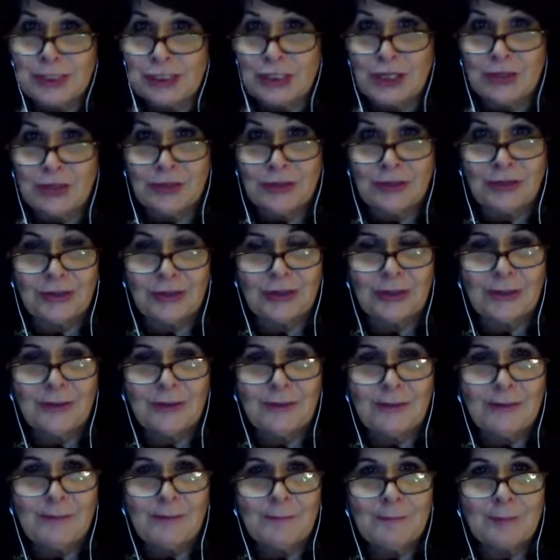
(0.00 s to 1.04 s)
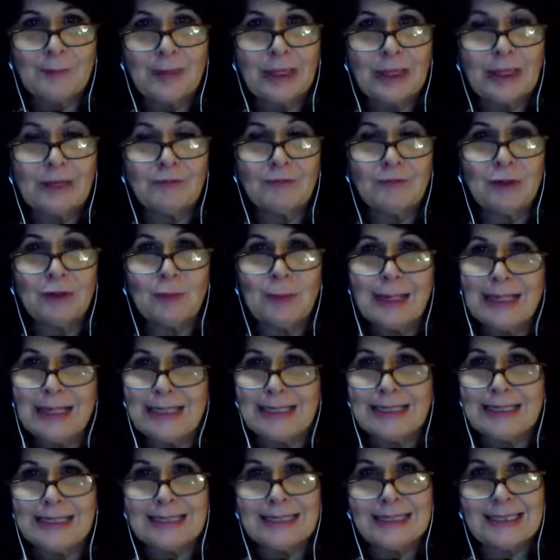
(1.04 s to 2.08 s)
other. Like if you make a
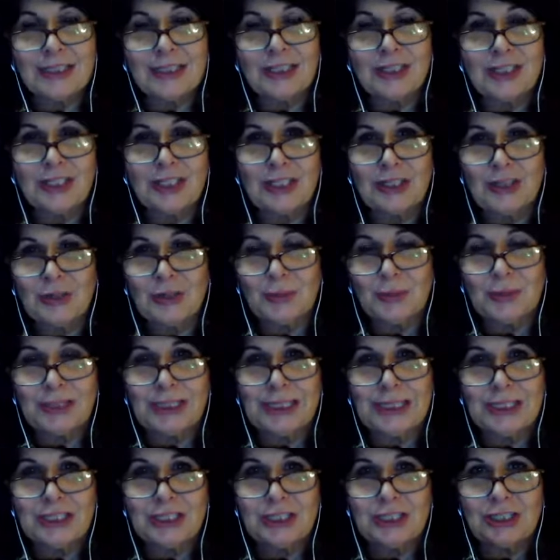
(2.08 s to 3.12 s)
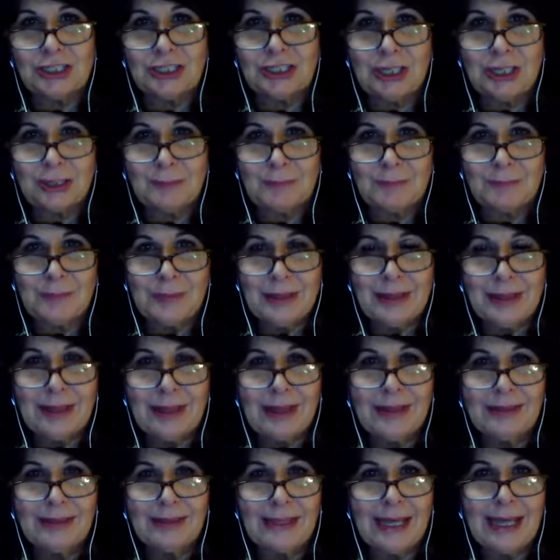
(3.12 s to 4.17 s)
decision in your relationship
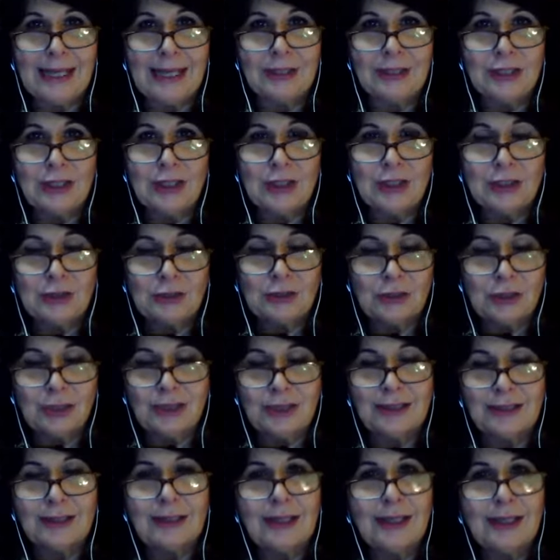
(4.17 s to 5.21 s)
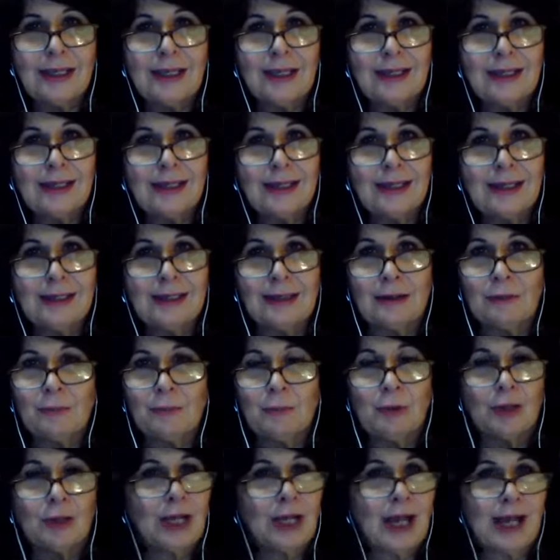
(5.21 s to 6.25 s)
that, look,
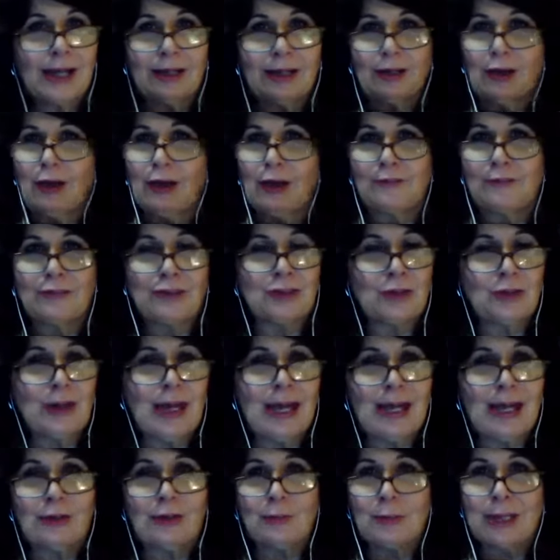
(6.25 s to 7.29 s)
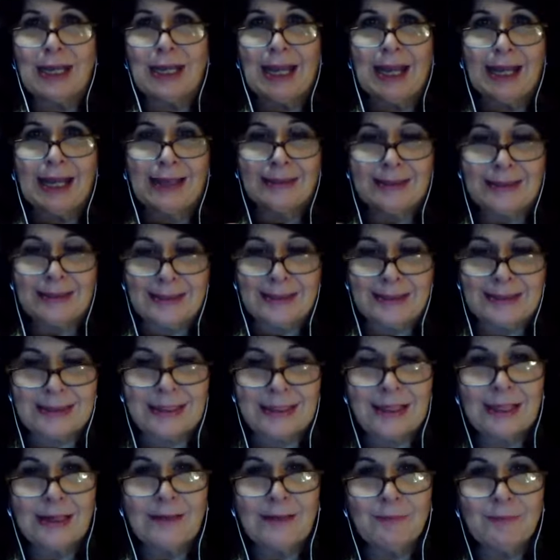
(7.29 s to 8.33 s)
we're kind of off track. We had this
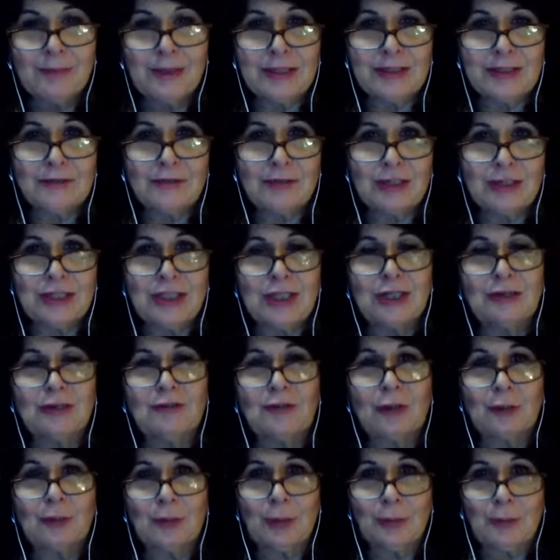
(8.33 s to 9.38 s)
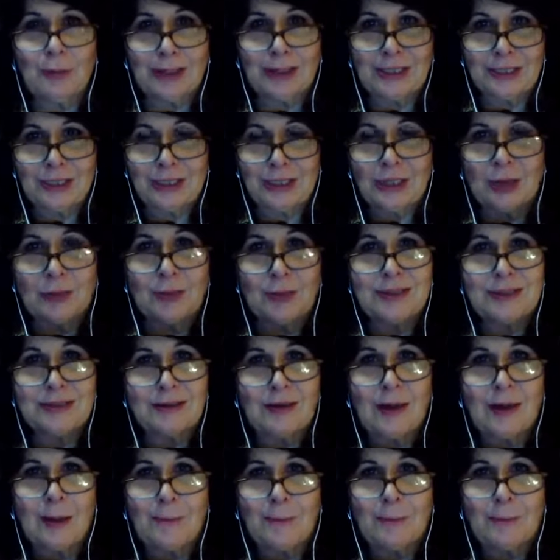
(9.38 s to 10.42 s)
this vision of where we wanted to go as a
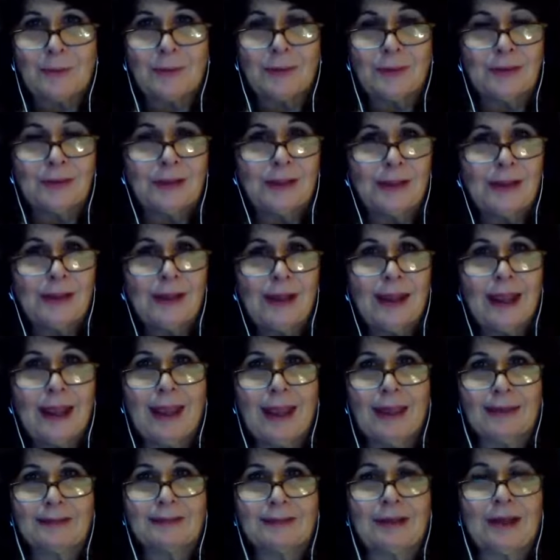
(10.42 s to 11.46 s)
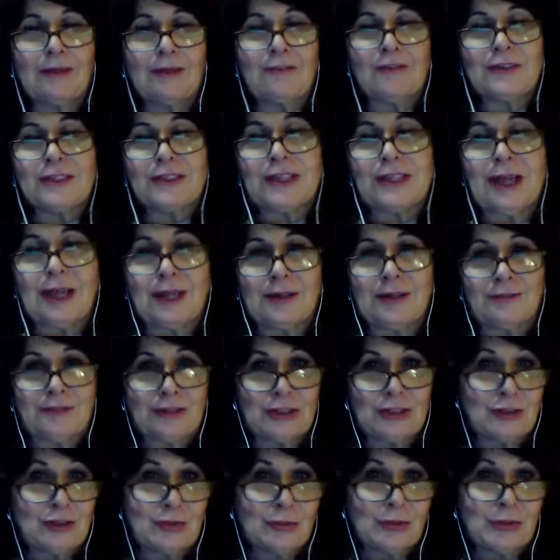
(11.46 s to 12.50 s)
couple, and life has kind of
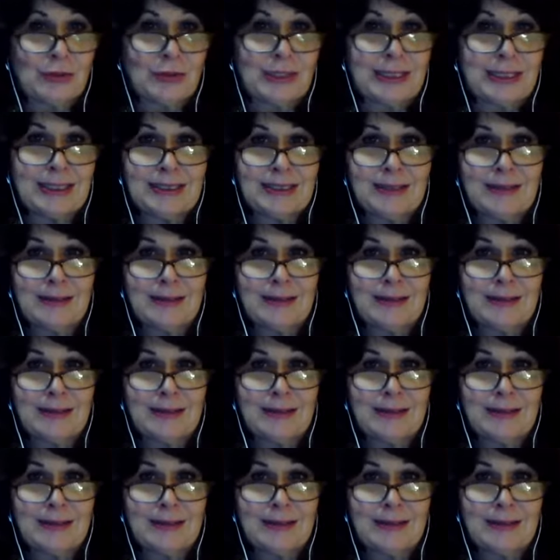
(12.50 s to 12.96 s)
intruded,